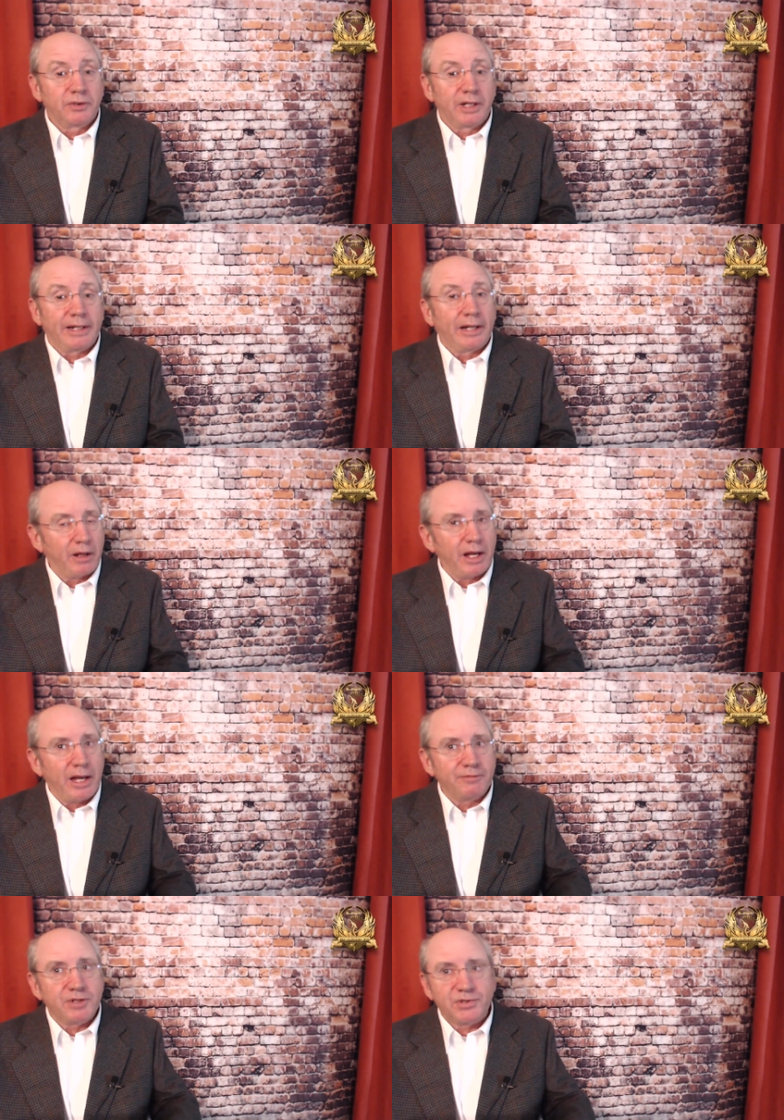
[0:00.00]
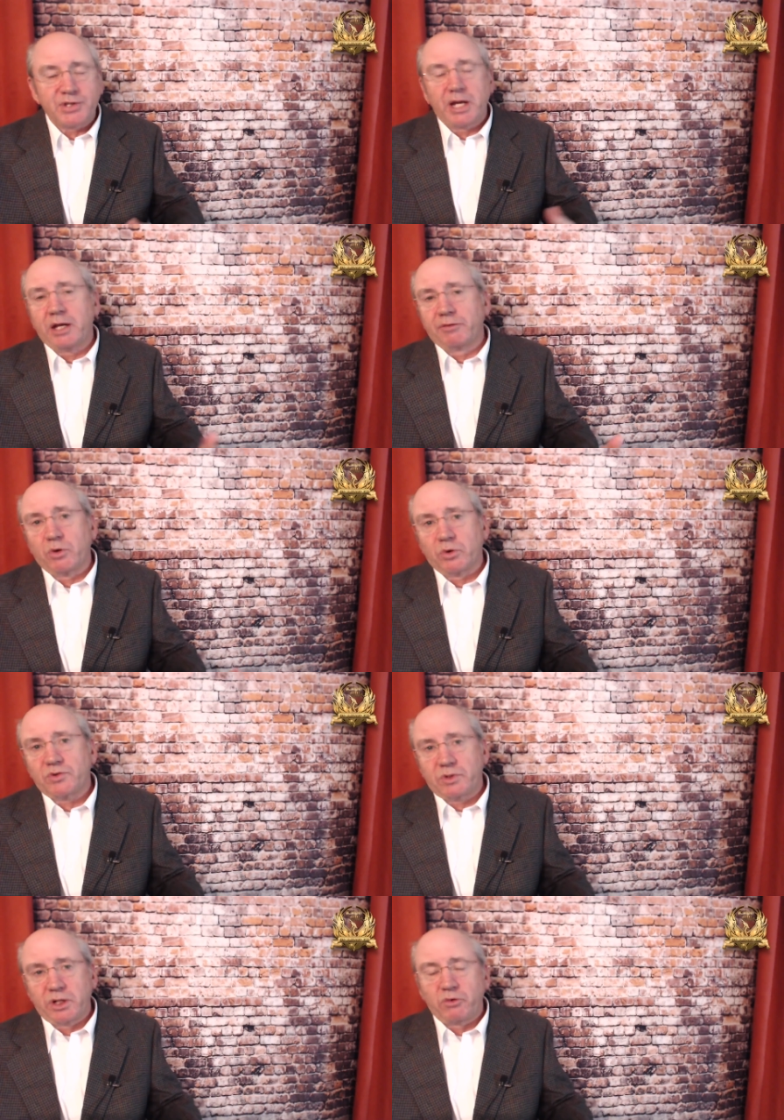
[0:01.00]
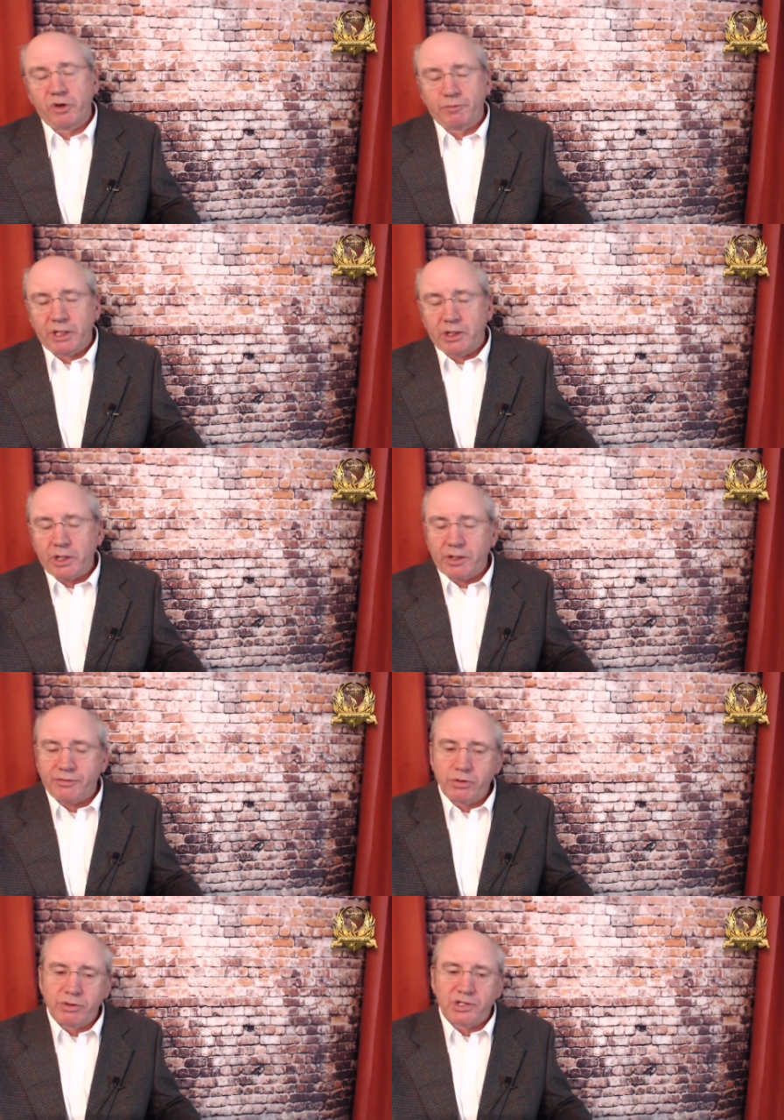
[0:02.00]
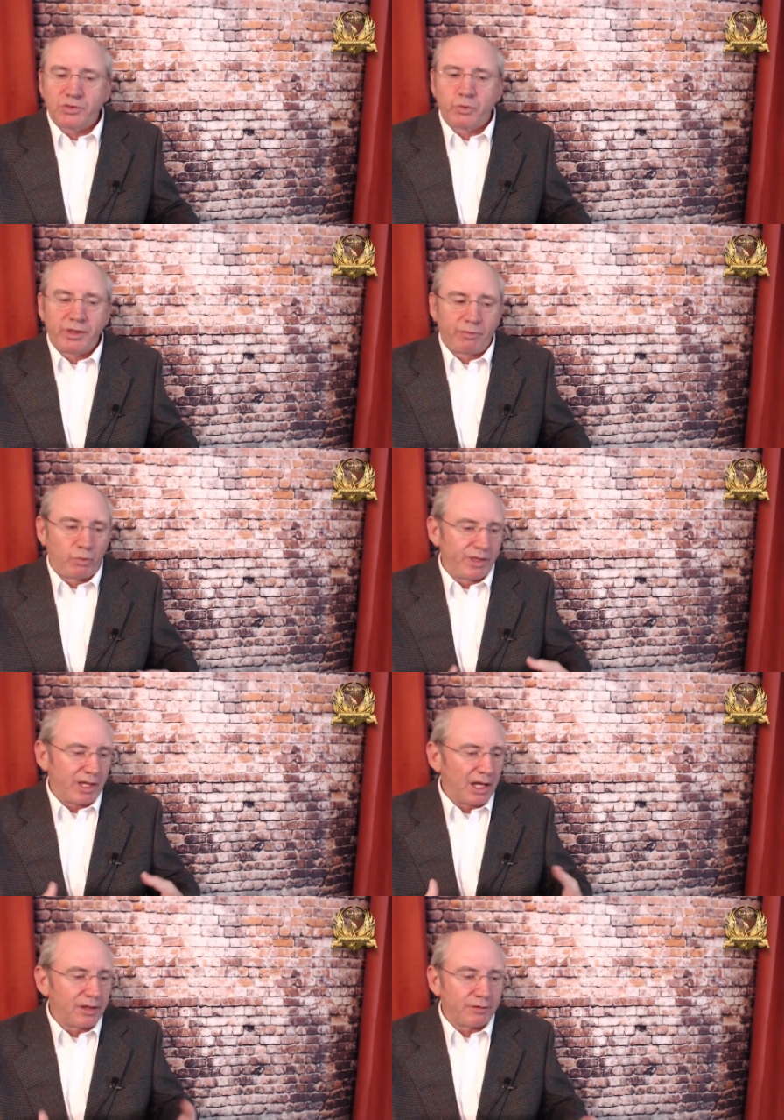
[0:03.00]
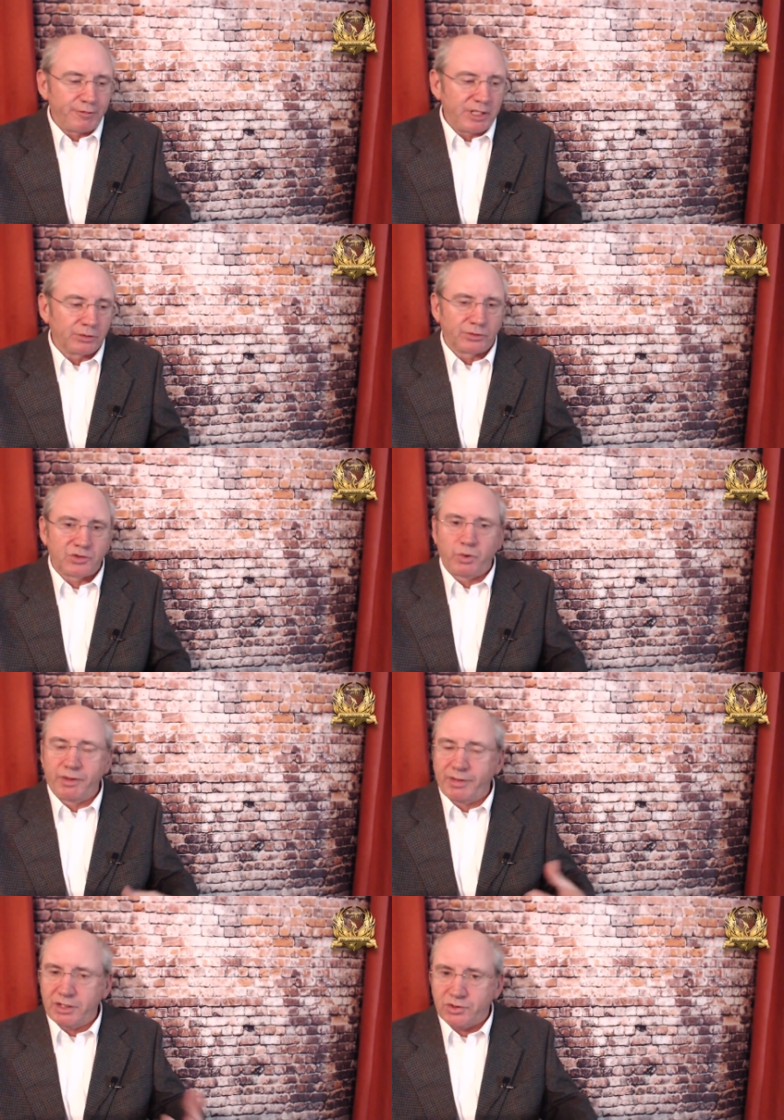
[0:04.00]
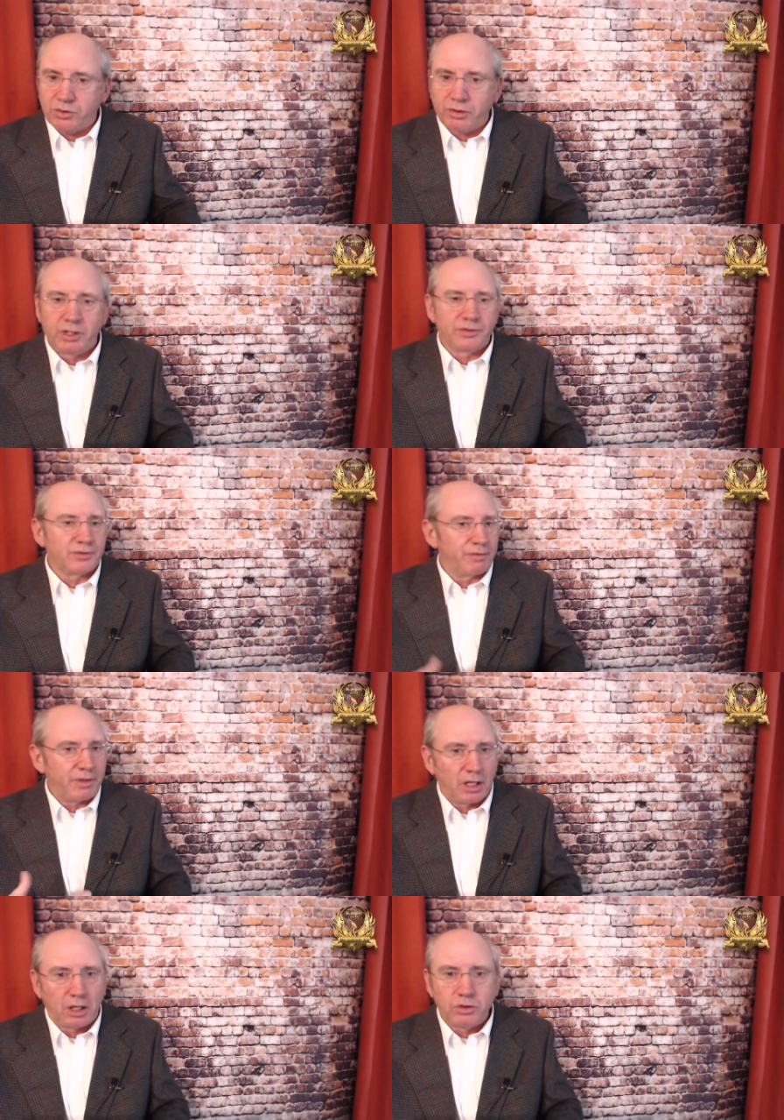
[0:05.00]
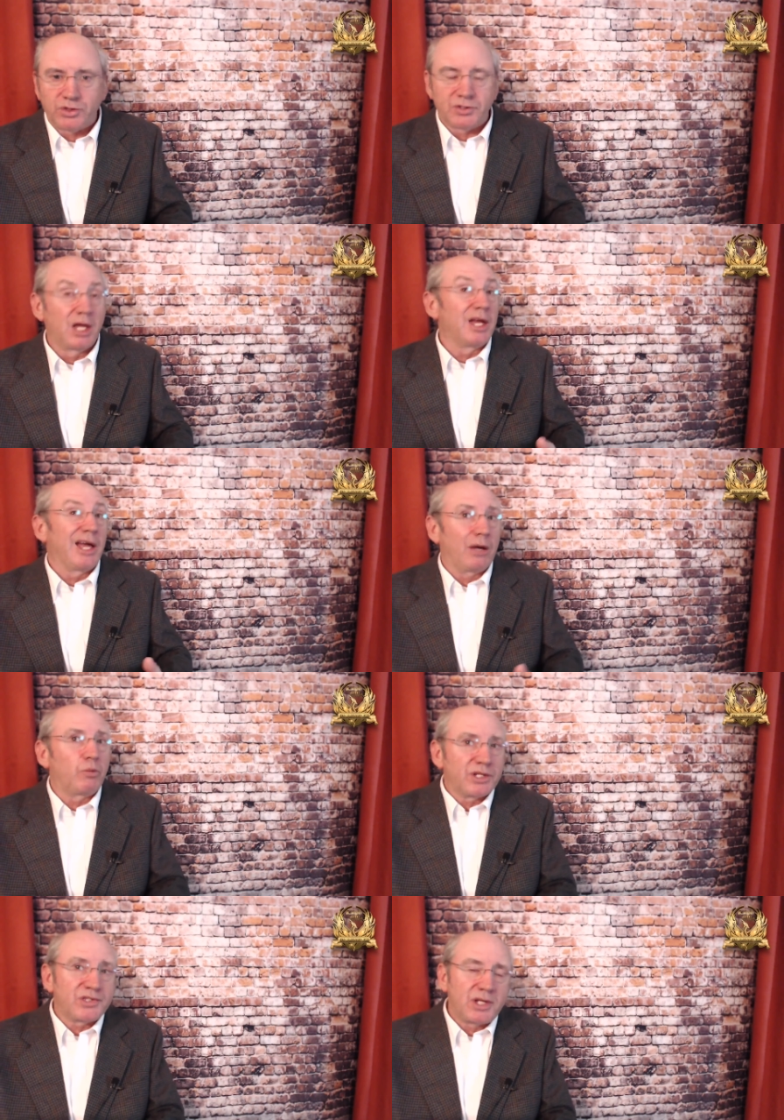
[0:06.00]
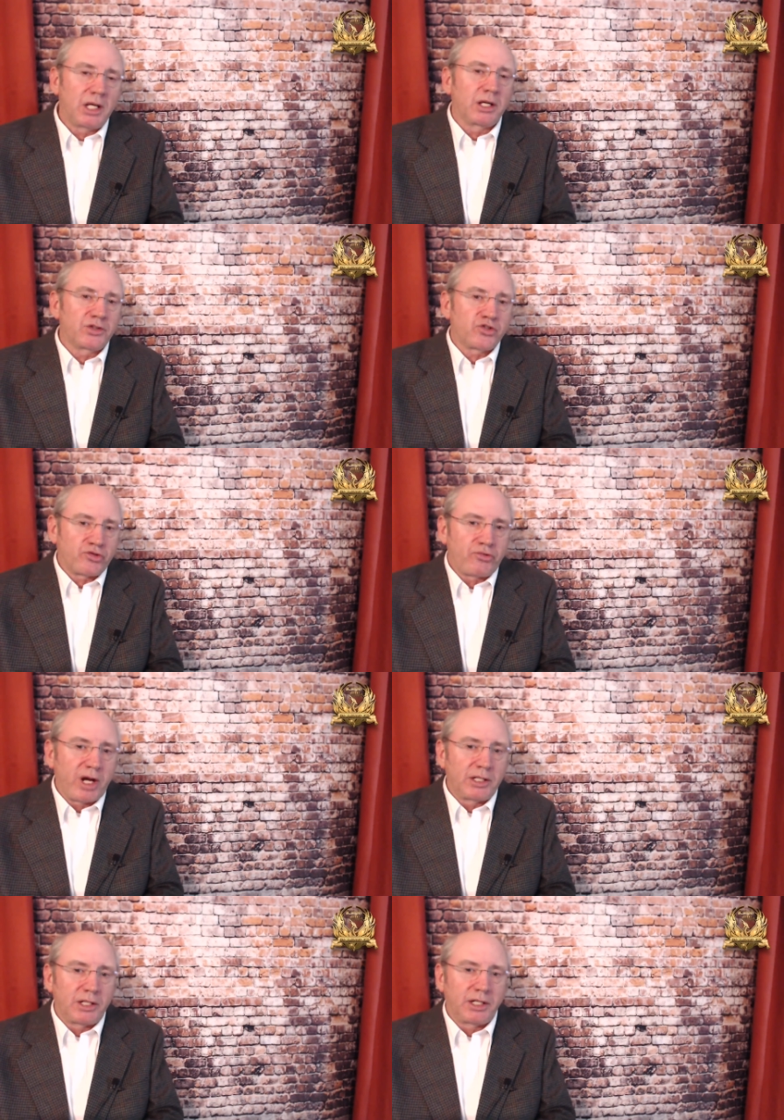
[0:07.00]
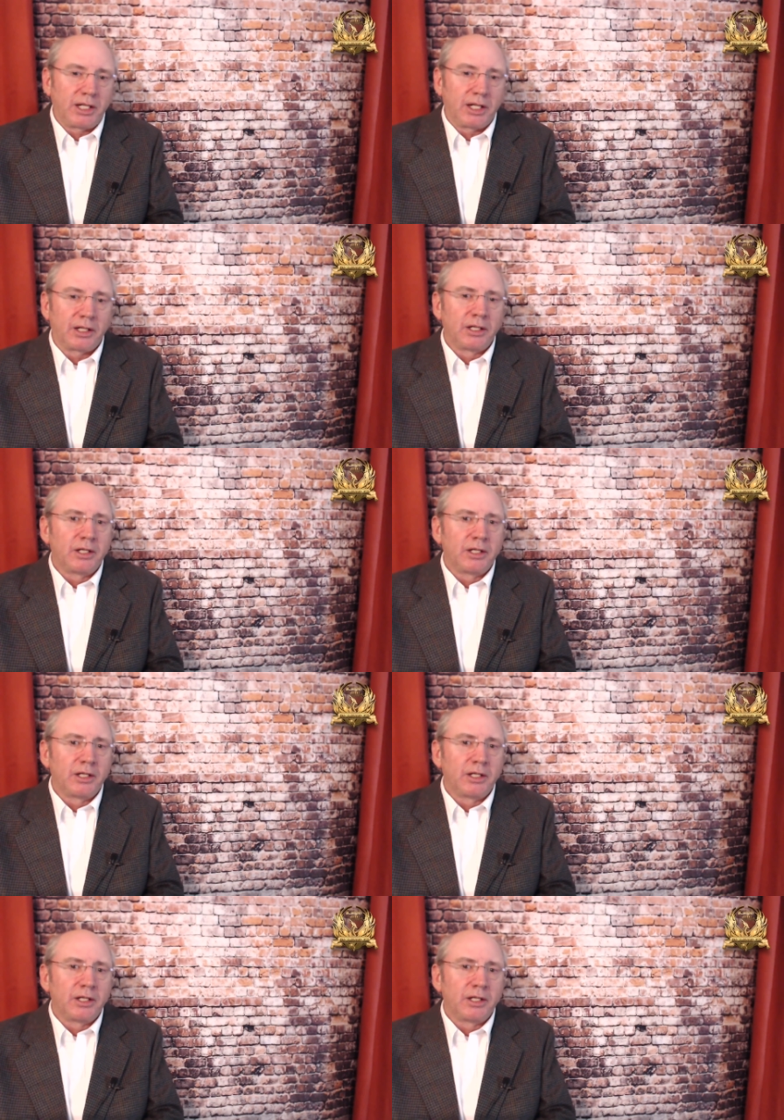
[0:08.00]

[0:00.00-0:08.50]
And I have to say, of course, you know, we've been going through this with, with other fields, with historians and theologians, and we're seeing a trend here